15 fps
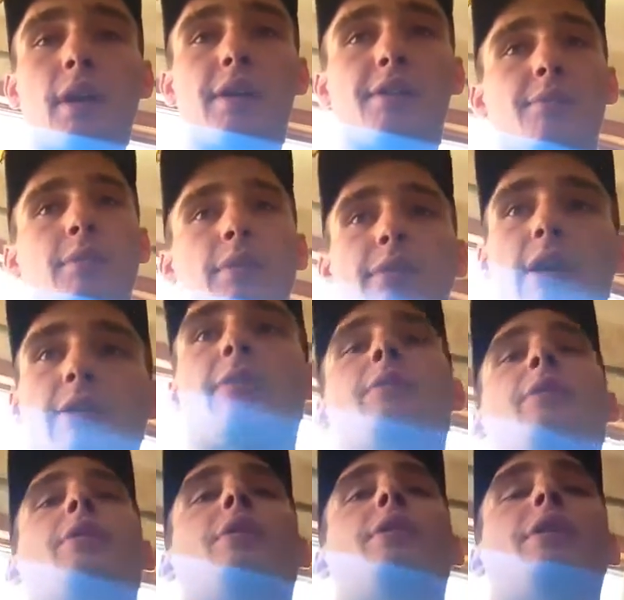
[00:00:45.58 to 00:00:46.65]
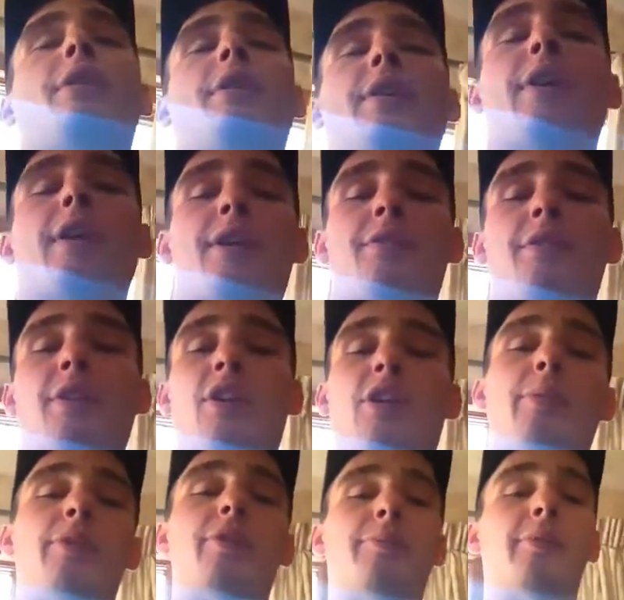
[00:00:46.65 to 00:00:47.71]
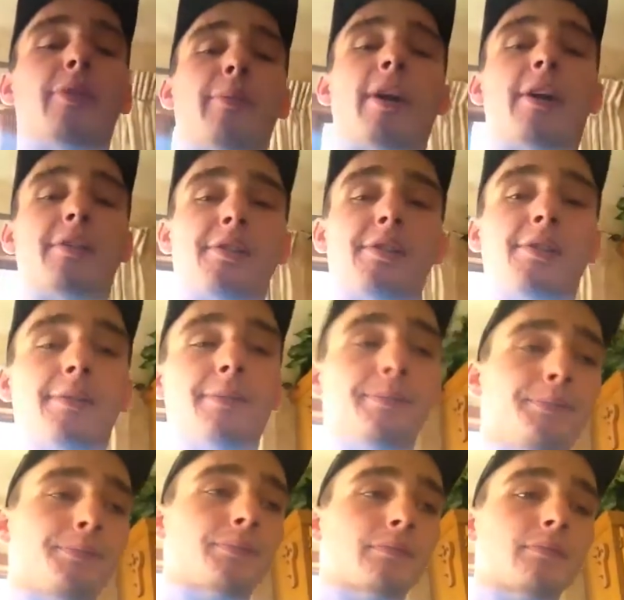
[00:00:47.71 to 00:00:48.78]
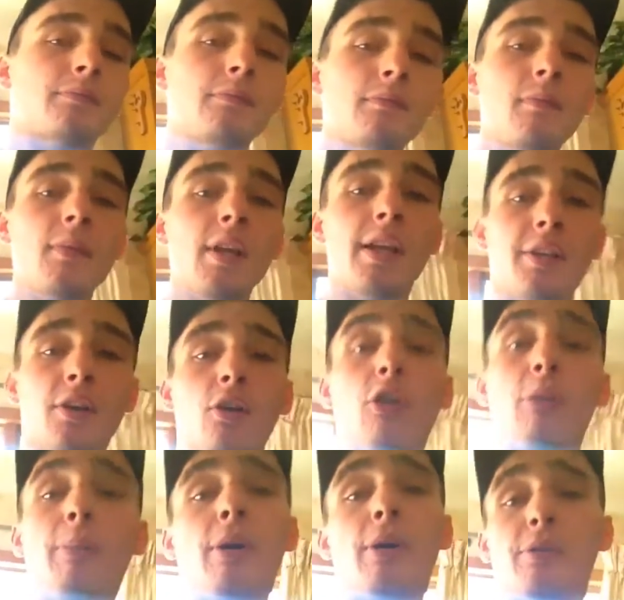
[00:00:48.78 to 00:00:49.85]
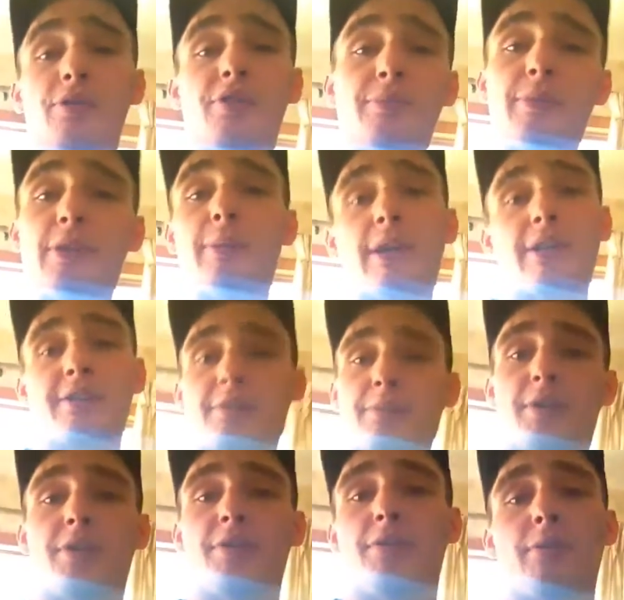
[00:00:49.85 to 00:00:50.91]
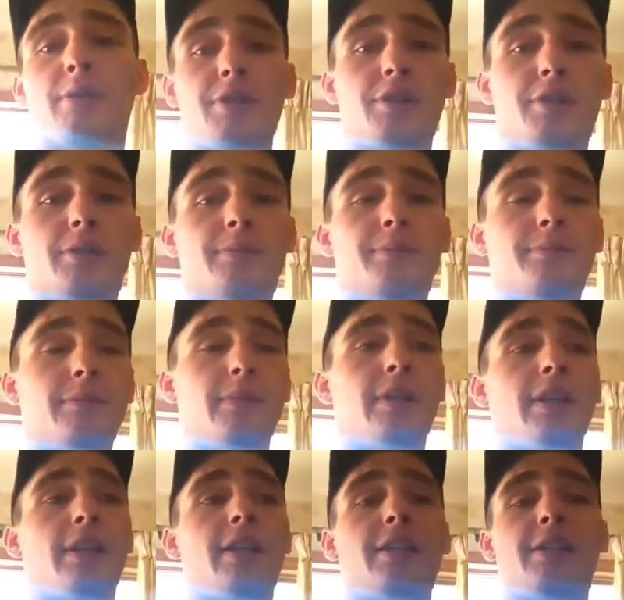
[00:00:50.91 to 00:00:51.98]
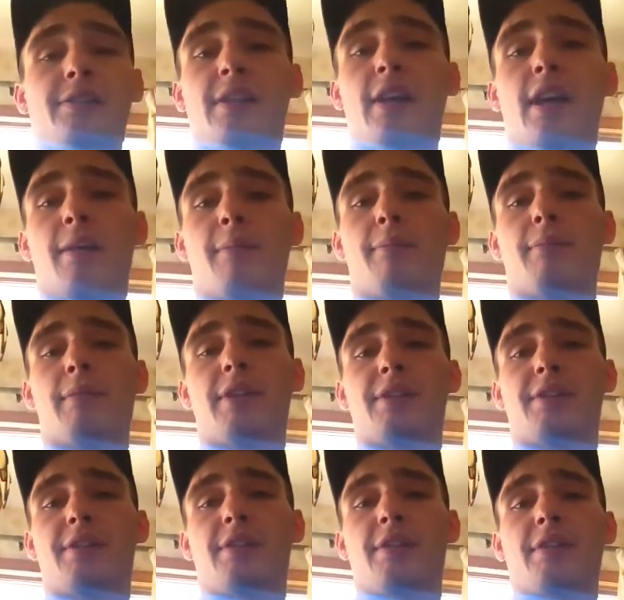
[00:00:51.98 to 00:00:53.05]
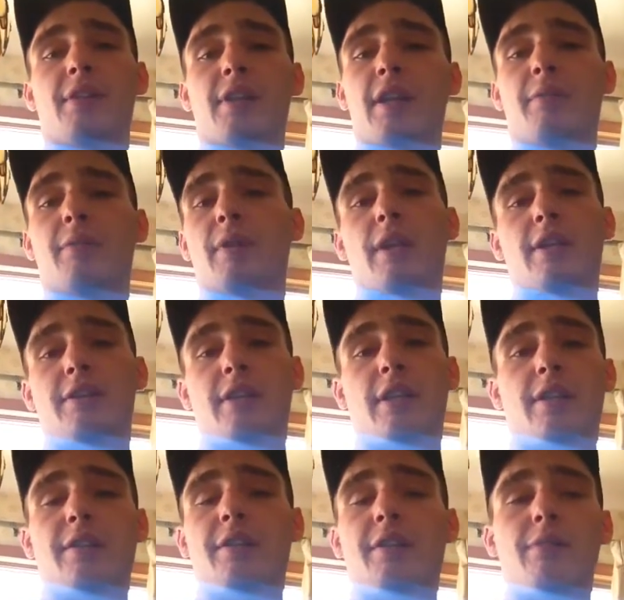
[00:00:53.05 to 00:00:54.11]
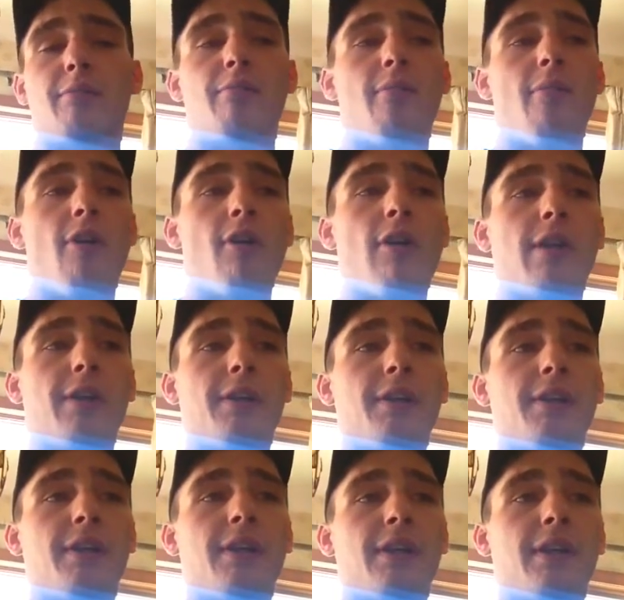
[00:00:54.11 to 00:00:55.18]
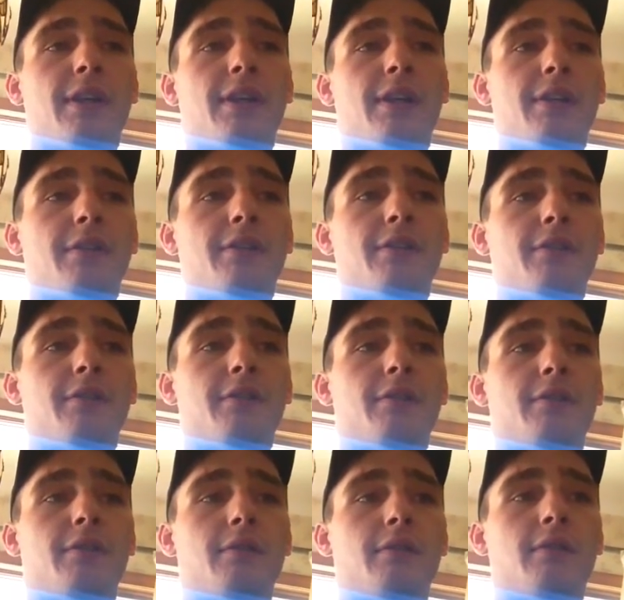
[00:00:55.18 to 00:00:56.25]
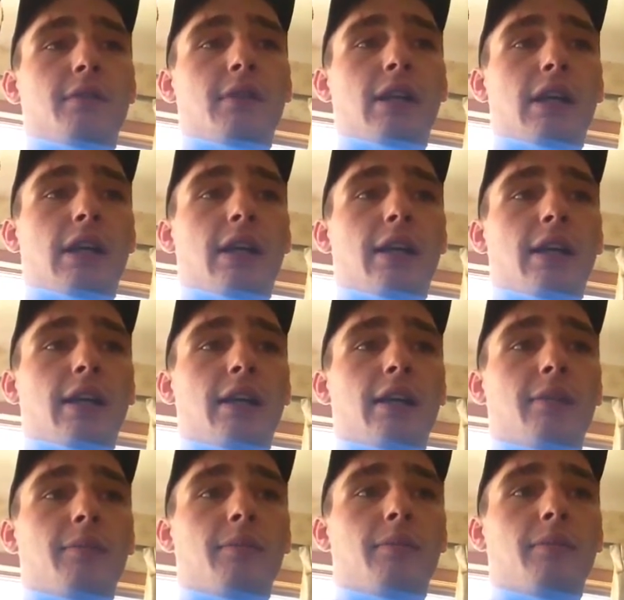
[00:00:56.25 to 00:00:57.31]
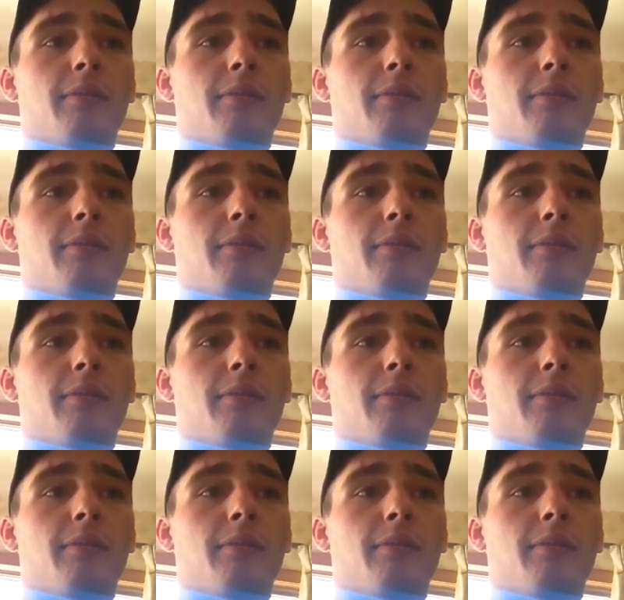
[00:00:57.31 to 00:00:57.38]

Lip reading: I swerved off the road and I took out a bunch of mailboxes. And the whole post of mailboxes went through the windshield. And at this time, Lisa and I were not together. And I